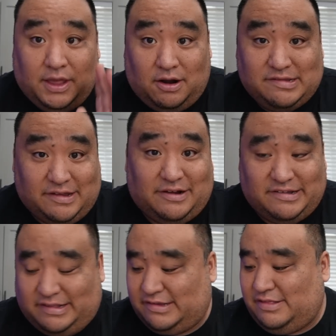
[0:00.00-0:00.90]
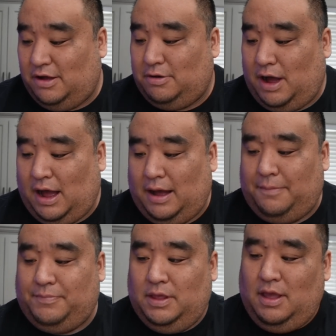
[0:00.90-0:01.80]
In all seriousness though,
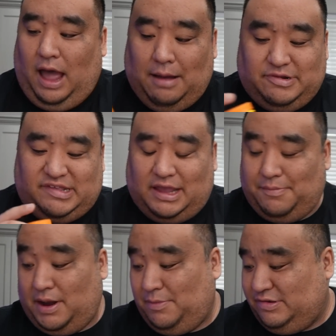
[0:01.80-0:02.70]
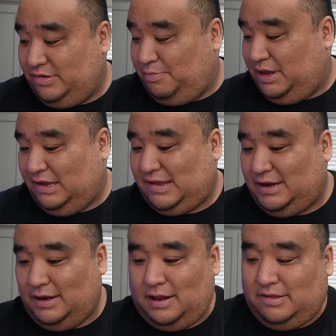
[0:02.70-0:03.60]
um, I'm just taking Metamucil because I
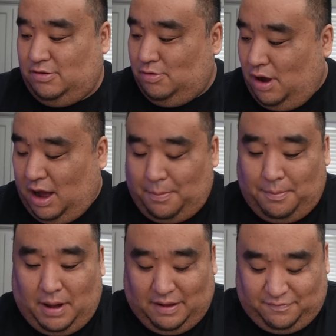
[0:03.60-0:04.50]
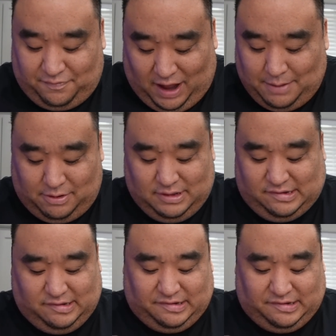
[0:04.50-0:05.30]
needed to up my fiber. This is